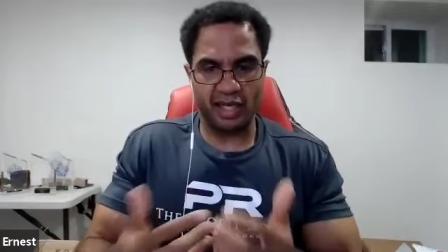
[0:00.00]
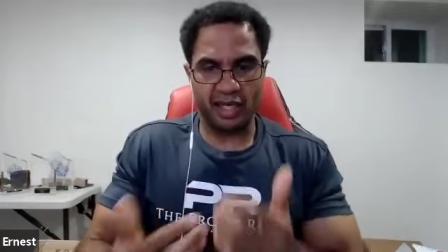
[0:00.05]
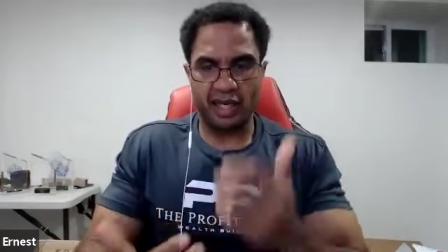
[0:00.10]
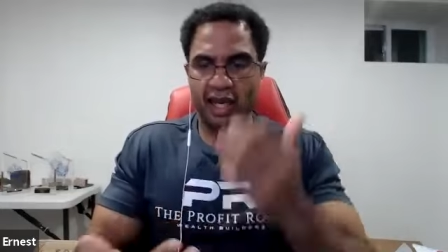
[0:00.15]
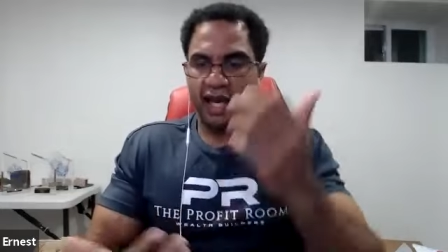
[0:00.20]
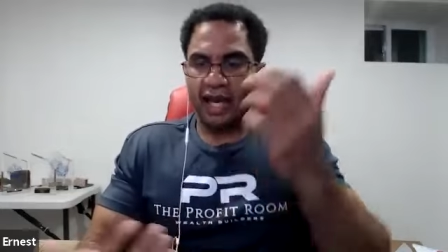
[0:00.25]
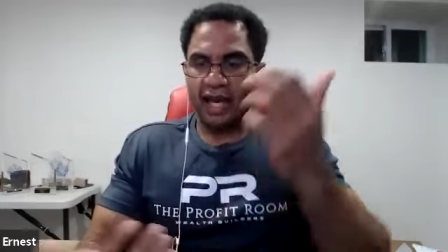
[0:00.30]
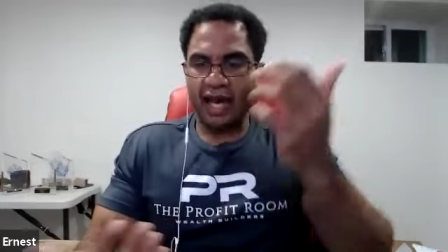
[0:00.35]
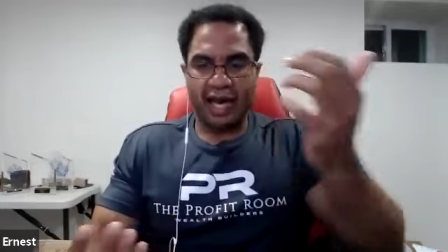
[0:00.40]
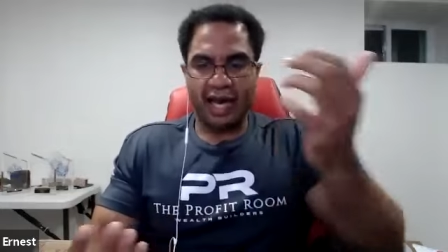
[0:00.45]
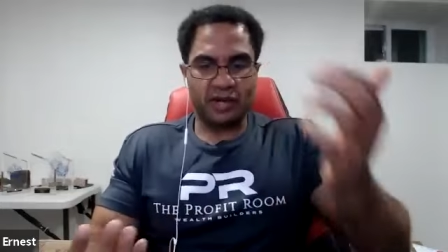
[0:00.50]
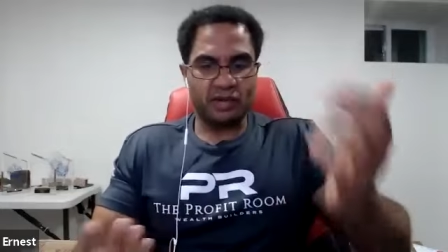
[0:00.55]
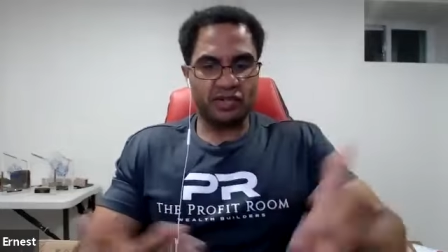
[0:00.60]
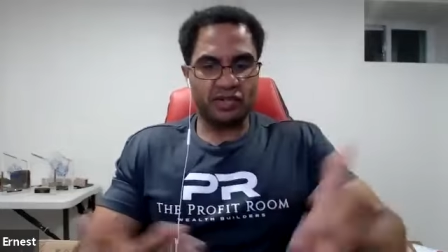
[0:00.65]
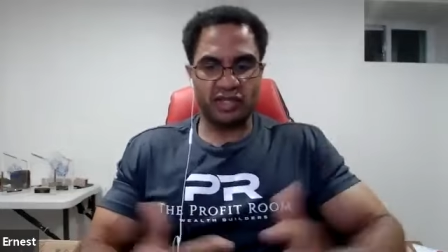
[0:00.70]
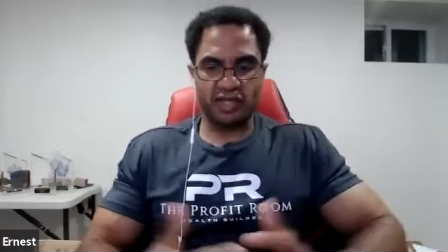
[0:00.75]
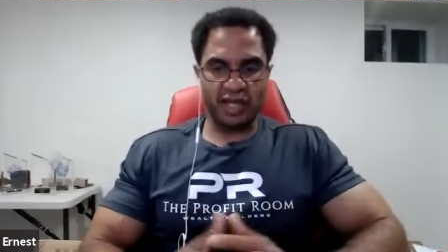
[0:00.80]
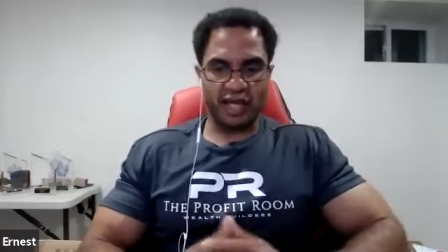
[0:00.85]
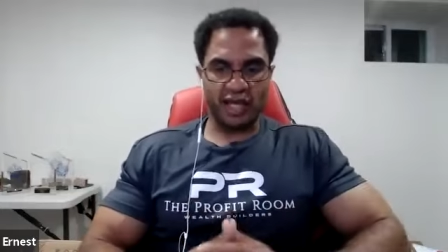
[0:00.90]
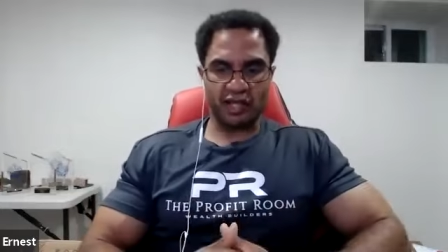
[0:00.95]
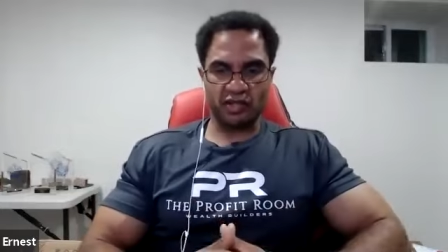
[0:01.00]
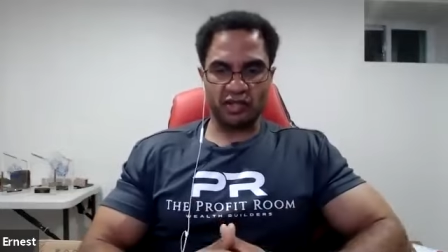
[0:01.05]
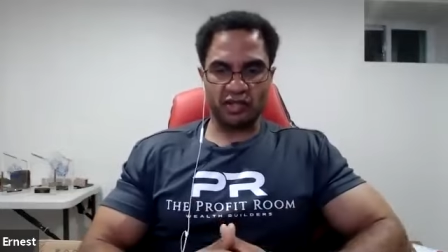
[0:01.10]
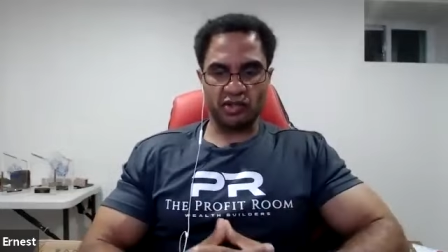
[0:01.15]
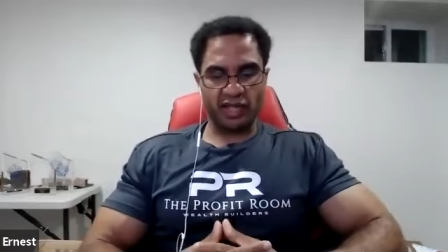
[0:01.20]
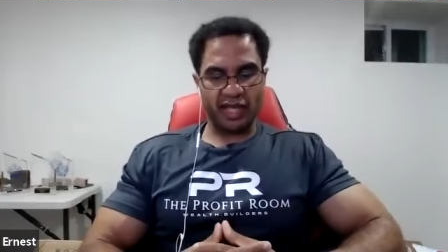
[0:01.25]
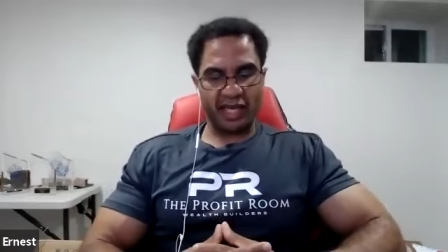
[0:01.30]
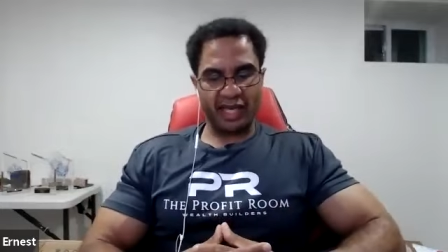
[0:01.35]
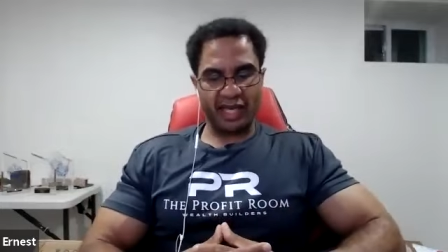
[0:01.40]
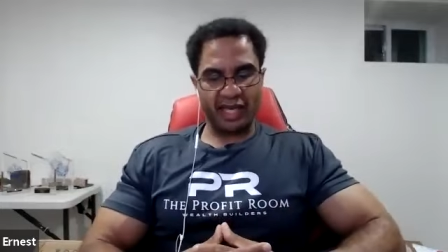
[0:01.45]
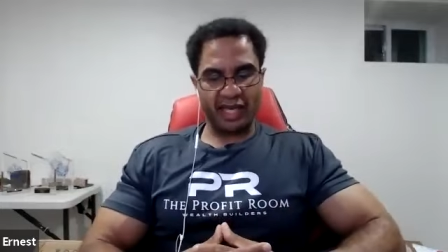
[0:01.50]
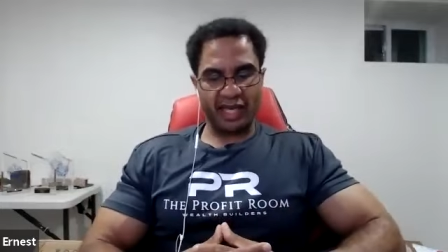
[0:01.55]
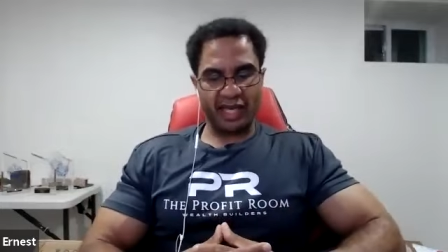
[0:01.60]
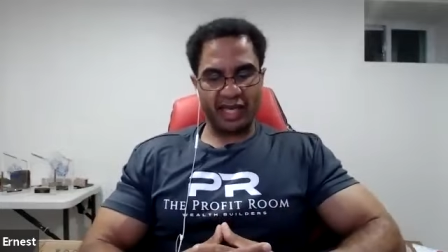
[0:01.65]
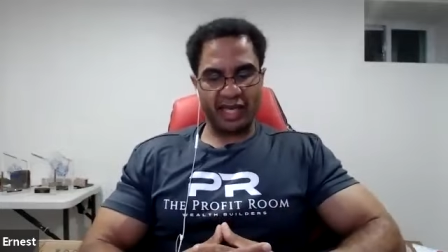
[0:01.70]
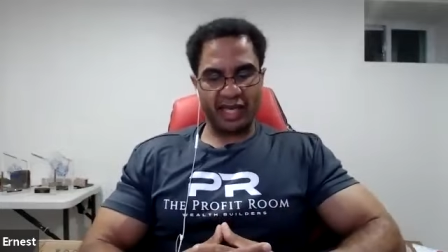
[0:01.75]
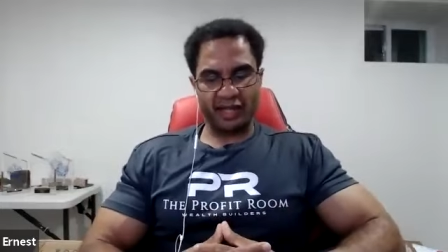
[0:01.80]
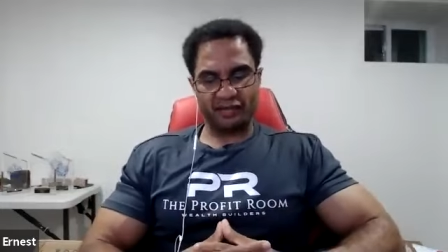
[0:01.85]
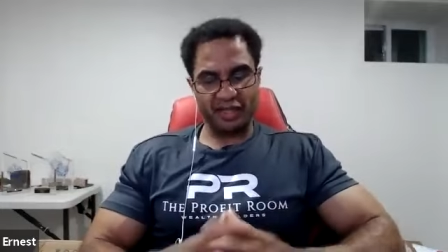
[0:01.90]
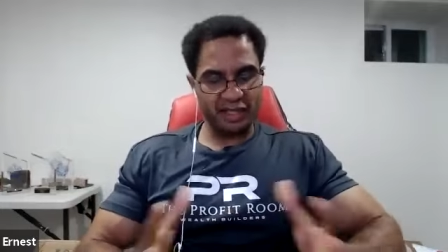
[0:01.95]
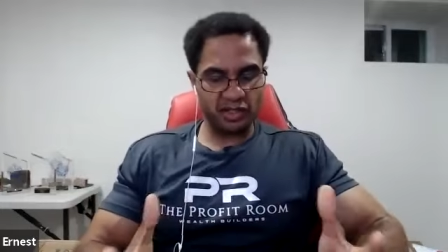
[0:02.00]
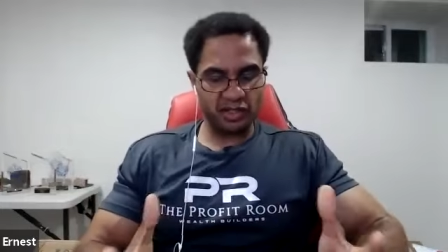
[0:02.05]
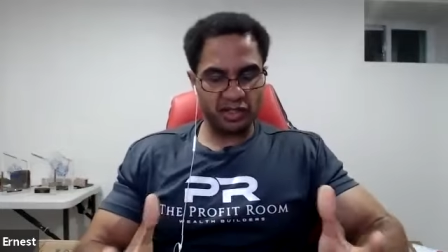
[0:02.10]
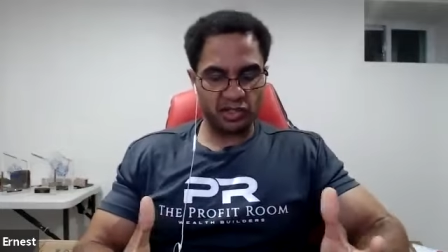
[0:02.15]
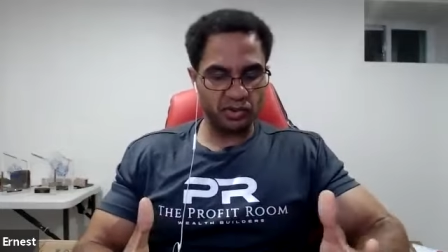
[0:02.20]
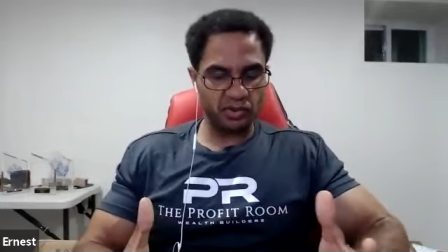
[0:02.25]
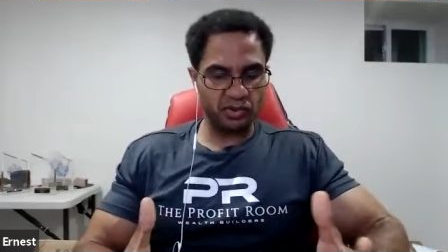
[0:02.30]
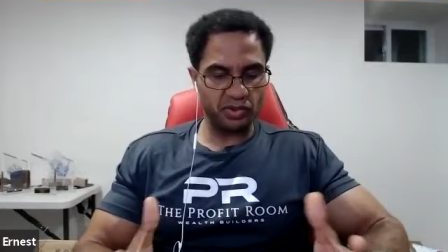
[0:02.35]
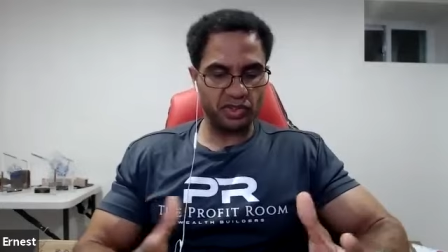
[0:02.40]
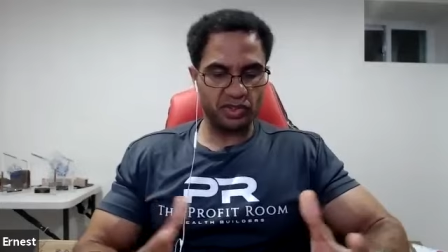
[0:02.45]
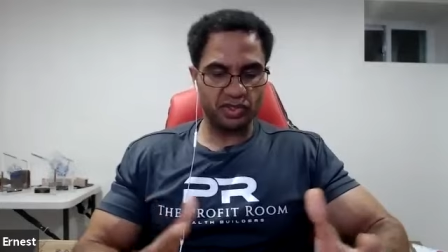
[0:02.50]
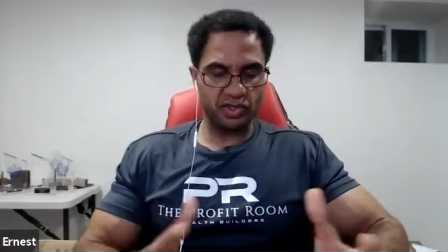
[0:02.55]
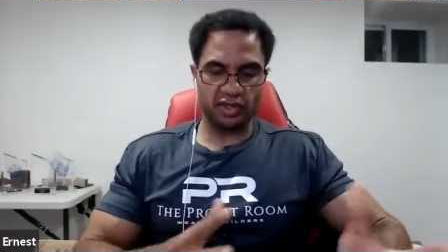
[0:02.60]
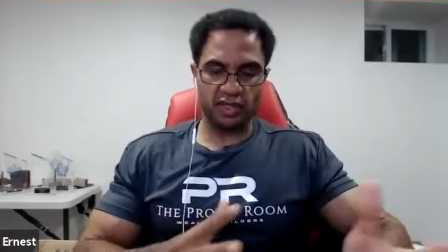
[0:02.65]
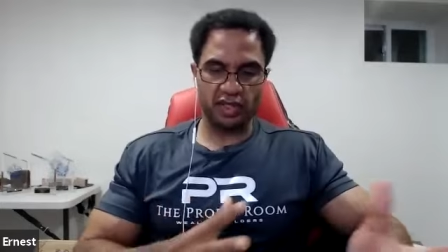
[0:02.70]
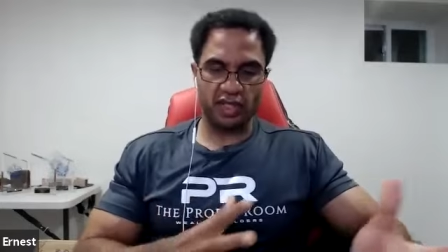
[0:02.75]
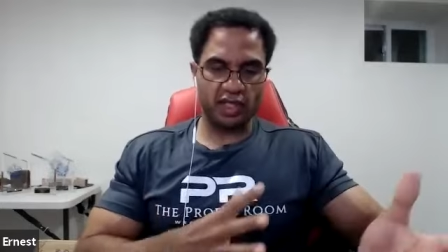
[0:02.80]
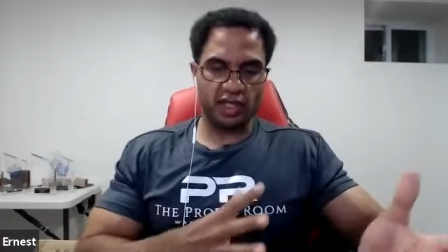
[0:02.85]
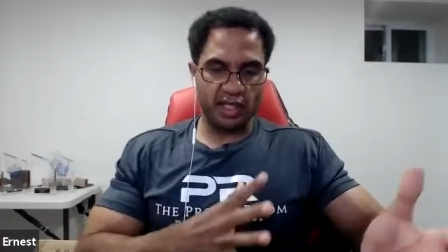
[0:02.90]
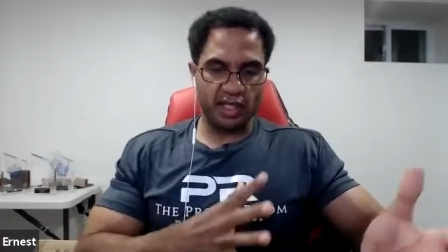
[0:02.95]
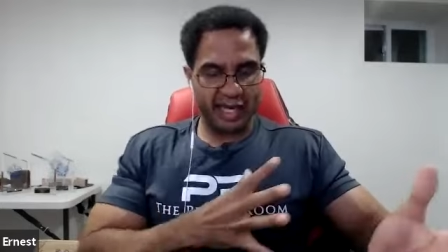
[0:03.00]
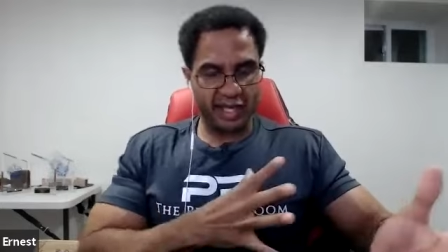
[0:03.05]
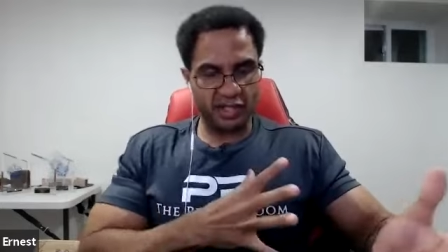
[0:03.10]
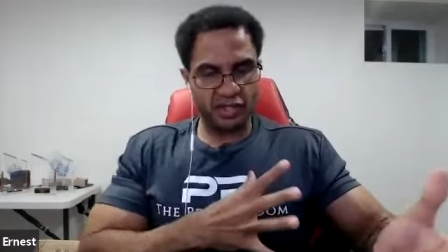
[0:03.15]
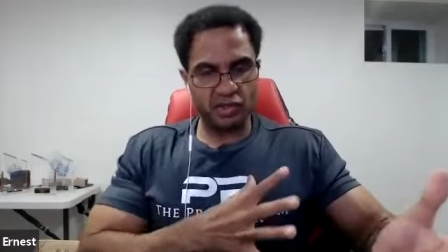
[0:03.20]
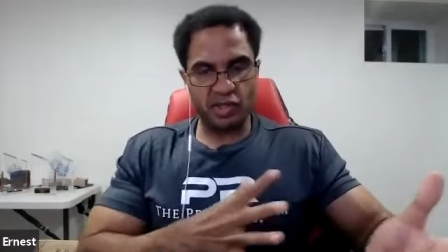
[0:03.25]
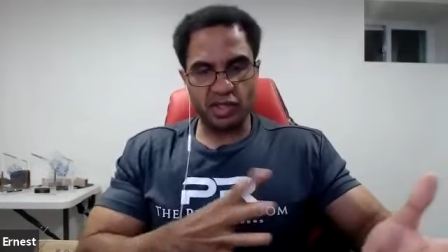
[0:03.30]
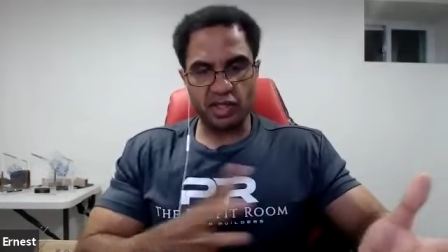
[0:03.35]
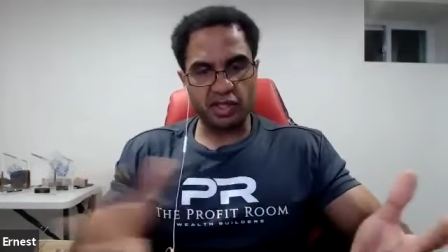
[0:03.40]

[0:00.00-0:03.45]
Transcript: And I don't see how you're going to have any issues